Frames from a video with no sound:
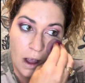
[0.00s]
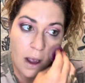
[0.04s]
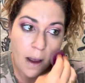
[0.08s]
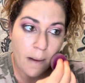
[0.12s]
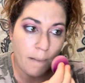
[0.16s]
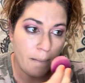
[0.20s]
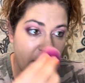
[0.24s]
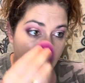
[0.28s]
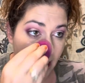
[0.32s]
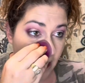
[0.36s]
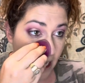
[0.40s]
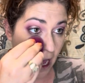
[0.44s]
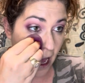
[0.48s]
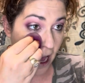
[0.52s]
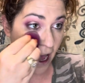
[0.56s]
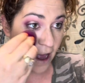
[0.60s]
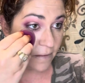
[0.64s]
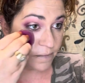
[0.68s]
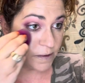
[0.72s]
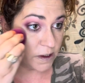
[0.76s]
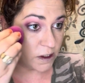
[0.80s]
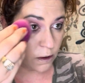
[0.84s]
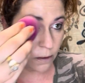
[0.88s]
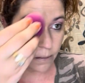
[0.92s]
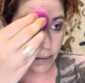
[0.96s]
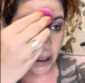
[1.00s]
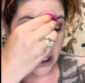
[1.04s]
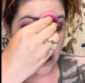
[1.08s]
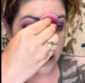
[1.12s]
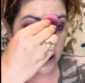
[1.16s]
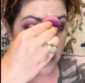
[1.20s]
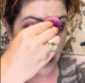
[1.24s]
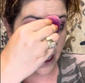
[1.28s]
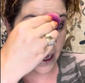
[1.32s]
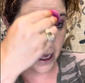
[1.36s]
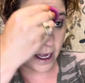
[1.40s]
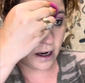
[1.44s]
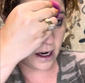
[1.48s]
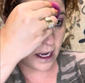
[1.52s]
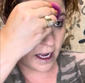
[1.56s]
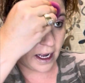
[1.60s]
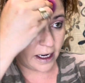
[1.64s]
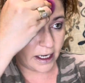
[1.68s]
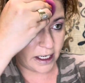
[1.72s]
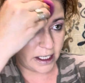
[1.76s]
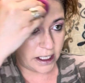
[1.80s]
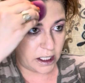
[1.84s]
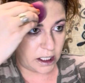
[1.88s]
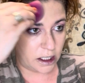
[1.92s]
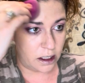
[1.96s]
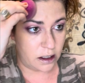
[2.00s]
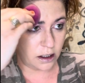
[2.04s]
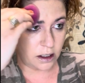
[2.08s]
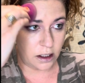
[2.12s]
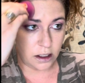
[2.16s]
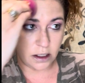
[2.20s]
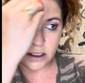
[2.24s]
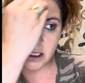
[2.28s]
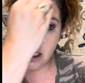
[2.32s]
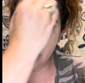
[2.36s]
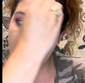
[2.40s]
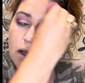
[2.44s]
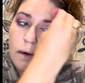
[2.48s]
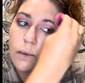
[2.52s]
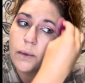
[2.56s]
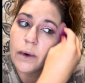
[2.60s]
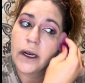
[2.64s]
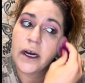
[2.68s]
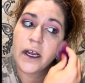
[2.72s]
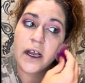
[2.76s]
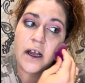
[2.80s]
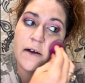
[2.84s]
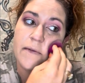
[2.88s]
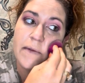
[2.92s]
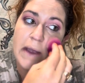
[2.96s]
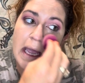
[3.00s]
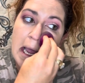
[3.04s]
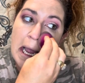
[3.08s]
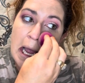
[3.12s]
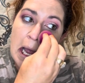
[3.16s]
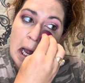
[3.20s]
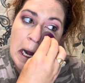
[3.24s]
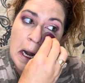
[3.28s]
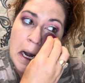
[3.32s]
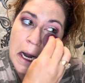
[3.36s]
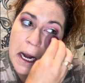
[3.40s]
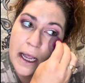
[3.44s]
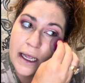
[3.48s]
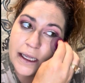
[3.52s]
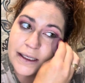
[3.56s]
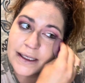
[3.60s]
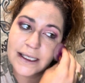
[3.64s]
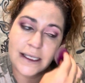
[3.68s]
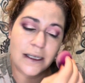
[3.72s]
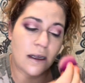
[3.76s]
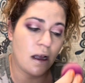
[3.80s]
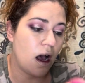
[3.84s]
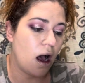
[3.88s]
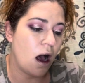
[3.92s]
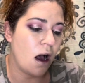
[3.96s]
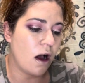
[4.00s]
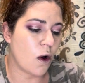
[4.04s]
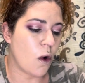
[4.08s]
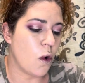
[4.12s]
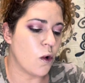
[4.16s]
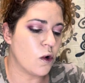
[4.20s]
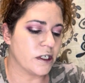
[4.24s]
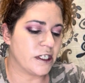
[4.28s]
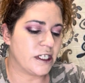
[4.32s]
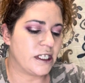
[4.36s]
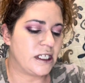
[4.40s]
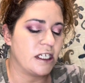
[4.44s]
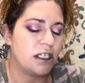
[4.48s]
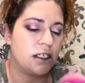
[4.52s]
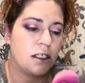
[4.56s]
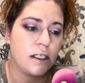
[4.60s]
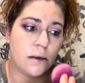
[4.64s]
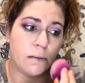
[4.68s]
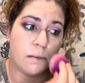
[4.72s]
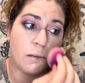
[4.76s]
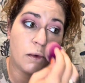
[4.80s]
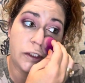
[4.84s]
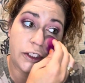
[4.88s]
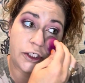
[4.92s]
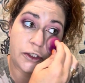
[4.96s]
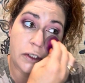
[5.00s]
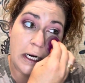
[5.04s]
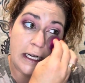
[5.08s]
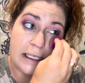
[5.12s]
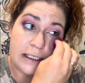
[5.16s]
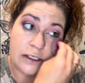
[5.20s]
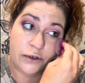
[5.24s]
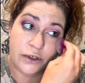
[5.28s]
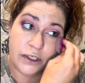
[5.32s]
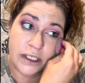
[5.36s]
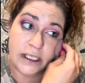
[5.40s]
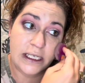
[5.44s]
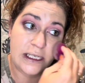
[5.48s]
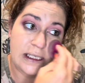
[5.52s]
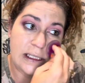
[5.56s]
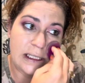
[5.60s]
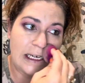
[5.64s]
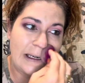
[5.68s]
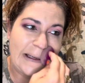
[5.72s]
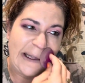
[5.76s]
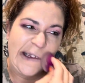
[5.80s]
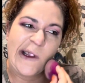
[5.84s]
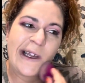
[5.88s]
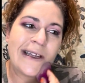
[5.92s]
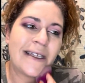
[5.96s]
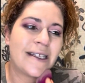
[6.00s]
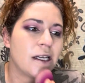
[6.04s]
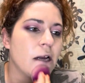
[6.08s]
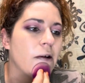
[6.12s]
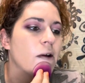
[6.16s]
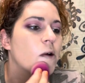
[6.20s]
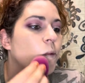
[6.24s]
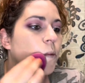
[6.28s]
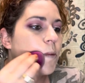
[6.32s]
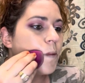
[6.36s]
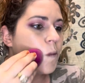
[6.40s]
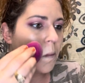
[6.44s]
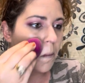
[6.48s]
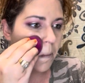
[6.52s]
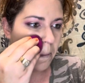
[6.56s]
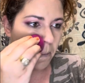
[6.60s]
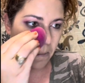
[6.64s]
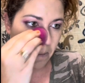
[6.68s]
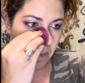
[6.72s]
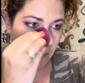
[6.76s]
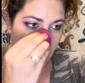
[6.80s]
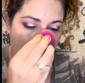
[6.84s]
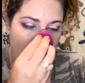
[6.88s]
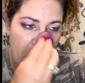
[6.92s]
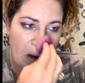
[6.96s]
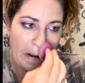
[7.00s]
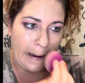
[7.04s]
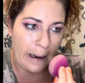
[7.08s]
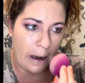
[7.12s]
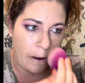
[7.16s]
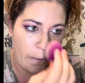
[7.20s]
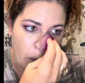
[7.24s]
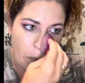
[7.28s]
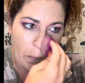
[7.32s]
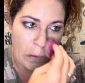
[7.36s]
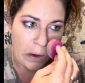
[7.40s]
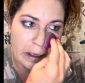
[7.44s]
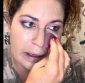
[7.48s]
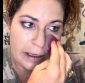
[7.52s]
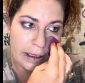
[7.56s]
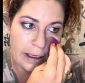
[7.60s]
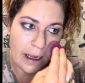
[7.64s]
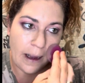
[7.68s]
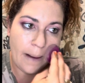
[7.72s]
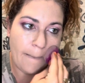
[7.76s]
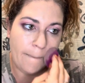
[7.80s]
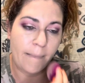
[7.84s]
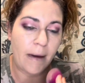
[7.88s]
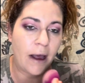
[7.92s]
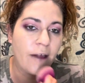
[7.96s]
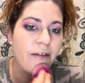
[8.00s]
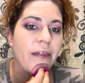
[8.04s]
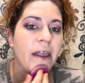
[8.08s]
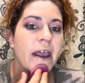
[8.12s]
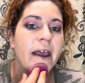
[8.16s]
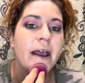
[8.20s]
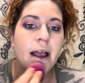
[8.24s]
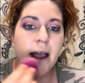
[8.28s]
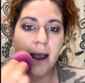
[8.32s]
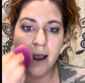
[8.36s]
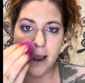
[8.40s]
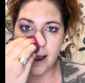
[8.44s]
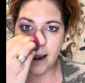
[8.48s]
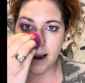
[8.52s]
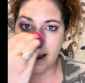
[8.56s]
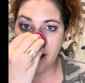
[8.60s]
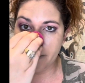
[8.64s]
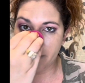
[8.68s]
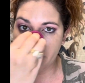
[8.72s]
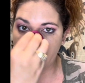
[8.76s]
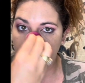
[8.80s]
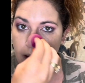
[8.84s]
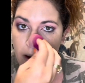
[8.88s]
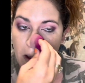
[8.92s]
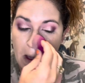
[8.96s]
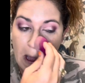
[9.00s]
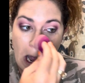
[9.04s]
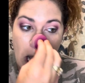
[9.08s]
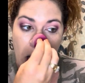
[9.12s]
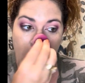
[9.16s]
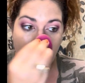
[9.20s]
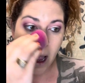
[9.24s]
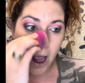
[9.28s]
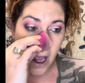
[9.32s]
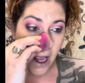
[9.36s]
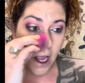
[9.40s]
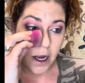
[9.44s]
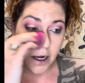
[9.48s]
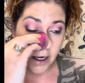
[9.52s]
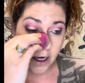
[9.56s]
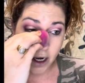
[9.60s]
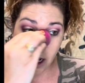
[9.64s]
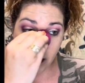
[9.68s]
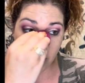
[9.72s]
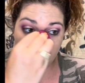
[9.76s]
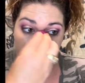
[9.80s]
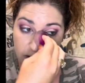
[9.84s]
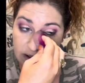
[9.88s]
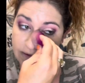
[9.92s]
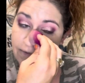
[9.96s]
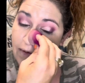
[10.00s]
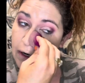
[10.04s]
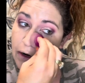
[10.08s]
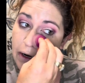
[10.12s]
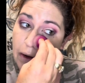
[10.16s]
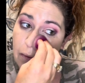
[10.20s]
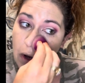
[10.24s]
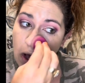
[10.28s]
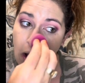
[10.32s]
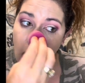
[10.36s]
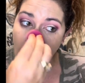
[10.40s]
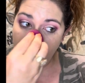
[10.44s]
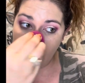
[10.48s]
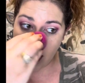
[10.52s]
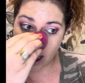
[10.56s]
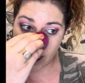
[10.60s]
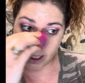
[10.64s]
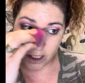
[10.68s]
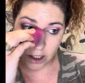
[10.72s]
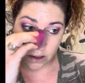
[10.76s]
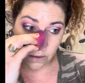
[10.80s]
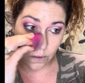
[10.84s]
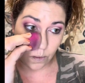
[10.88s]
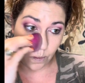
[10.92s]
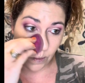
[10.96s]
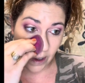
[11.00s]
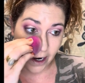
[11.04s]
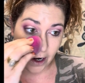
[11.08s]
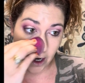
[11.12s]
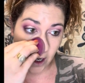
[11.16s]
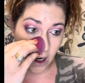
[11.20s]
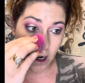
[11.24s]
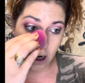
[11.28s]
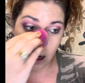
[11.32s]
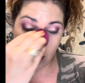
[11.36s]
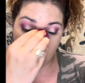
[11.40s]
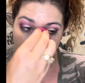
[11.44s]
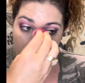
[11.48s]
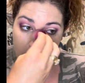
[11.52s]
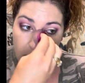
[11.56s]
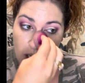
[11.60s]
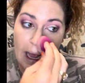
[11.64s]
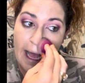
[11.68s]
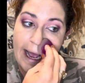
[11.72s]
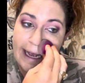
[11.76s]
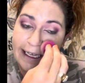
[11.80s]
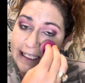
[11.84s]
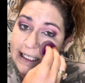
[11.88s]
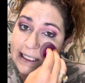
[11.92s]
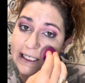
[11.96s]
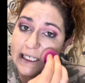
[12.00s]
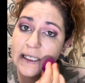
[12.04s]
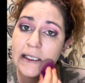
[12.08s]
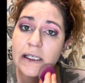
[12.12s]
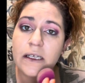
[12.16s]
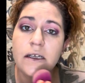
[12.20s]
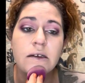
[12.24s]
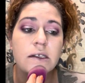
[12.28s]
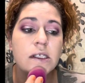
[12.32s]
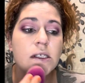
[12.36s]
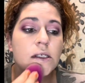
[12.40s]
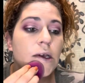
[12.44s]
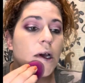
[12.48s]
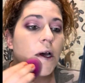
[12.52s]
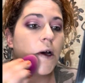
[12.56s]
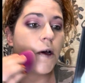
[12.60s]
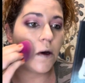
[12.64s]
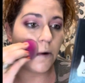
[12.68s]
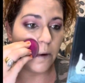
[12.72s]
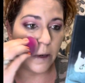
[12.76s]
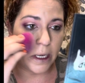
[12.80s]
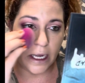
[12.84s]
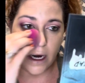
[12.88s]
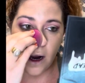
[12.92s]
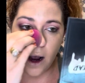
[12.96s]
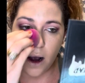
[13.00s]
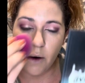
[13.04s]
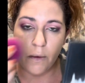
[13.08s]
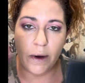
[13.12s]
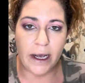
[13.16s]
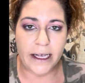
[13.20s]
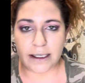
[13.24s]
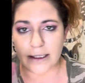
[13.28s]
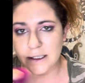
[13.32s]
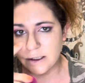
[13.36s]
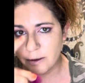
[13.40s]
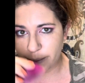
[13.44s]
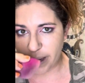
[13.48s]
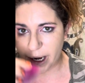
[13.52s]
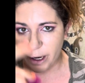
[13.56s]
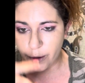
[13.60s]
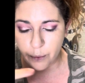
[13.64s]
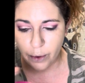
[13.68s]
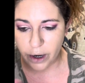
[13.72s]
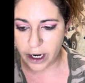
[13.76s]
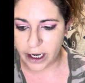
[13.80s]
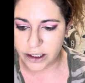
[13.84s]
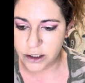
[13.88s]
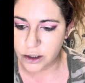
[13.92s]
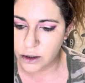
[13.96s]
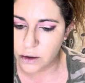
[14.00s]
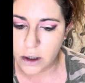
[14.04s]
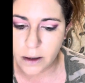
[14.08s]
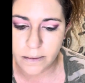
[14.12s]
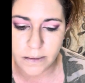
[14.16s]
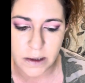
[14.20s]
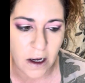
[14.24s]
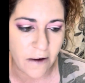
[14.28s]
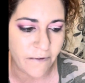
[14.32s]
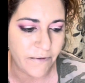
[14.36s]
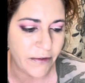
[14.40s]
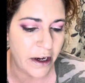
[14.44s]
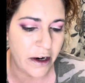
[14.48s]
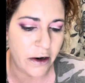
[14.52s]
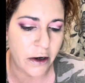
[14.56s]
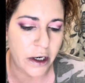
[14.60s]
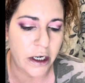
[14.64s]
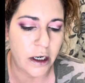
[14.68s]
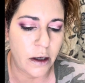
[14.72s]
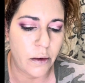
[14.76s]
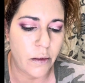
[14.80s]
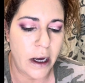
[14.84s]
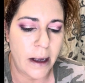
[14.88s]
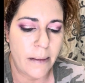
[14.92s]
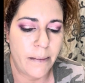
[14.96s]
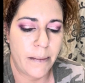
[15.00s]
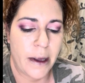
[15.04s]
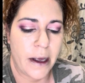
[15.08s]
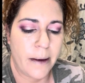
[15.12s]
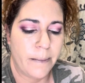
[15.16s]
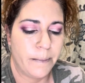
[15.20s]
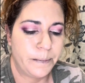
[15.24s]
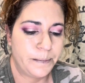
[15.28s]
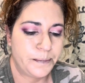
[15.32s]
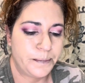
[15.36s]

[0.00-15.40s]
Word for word: but yeah, I have so many that I need to get rid of. And it's, of course, tinted moisturizer season. And that's not you know, really my thing. I gotta get my nose very well. I wear glasses, so it always, no matter what I do, comes off there anyway. But